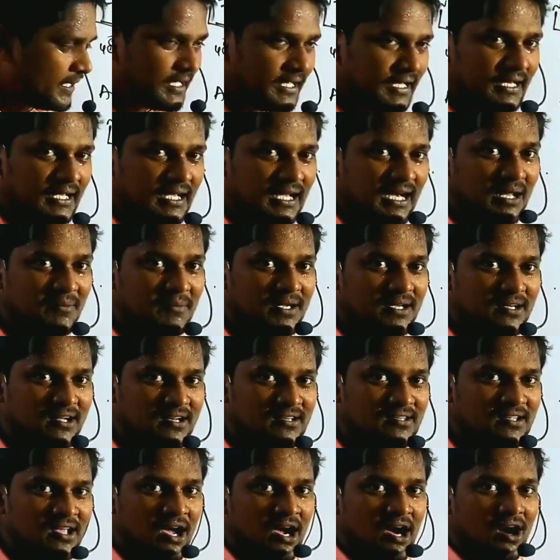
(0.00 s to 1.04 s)
containing
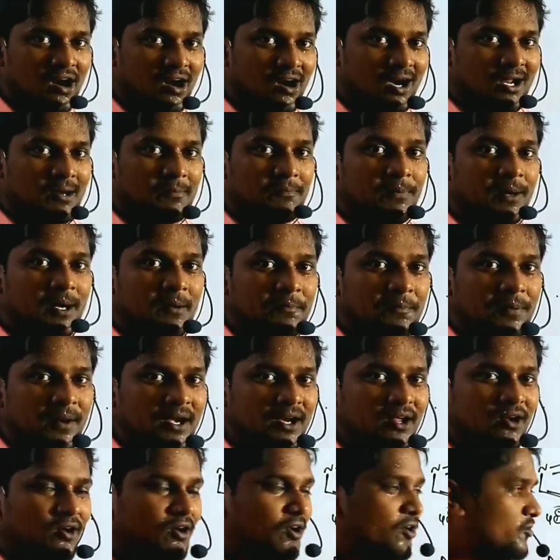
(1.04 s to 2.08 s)
orbitals are
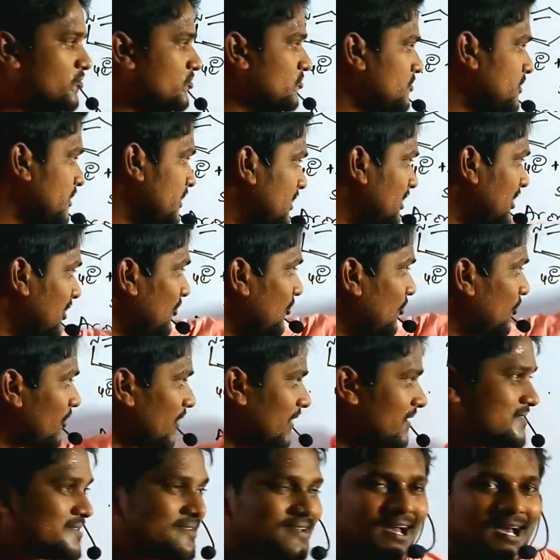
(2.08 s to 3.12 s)
perpendicular to the
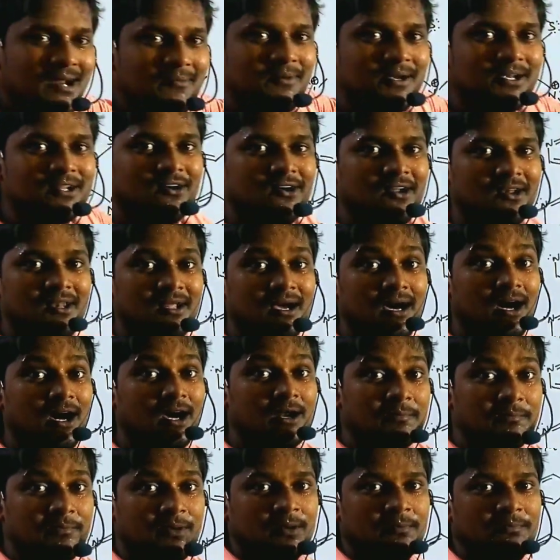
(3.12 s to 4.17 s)
delocalized orbital,
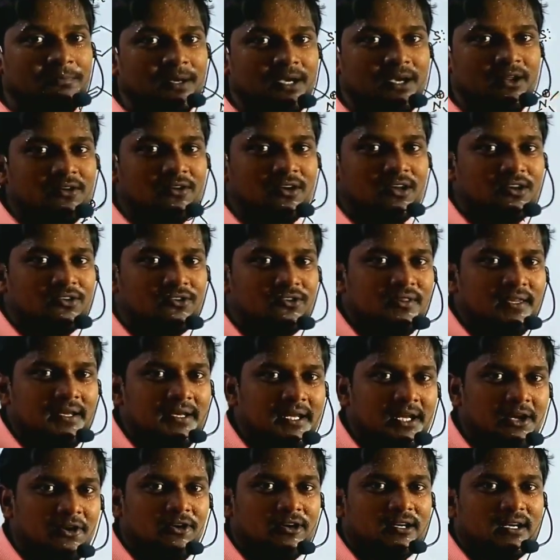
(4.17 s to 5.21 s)
are perpendicular to the
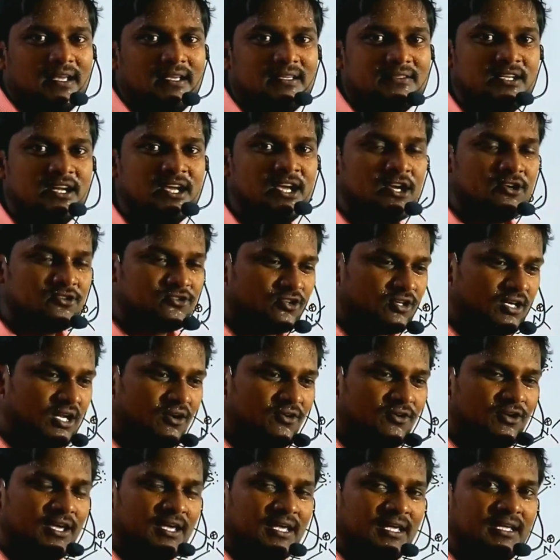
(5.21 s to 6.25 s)
delocalized. So
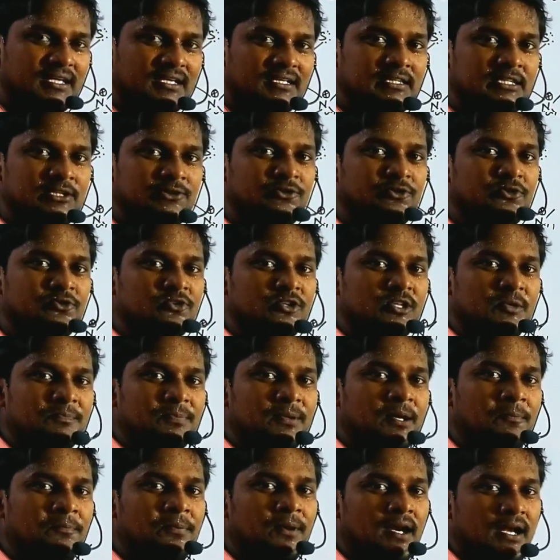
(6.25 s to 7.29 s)
now here the, due to the
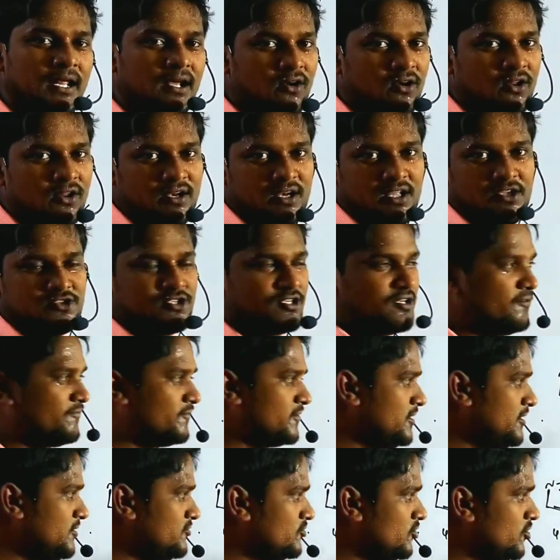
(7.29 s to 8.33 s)
perpendicular nature
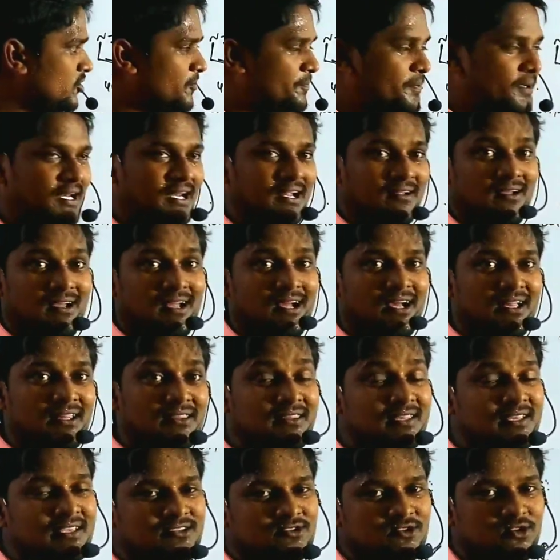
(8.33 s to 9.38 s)
of these lone pair,
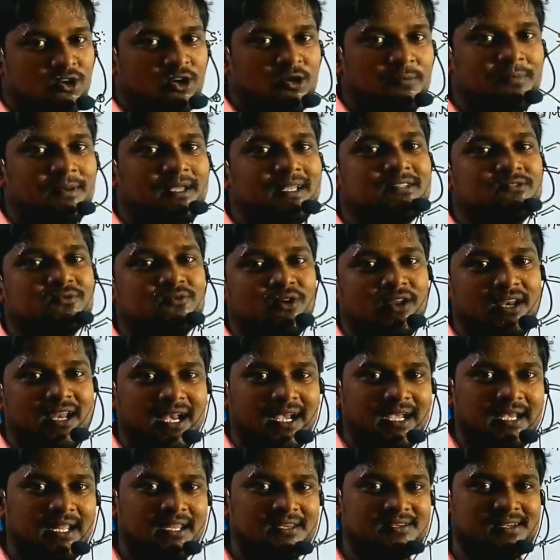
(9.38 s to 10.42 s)
these lone pairs
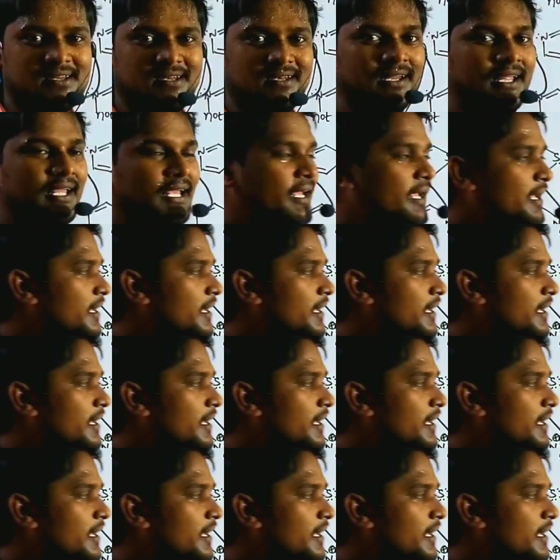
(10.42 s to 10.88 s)
orientation,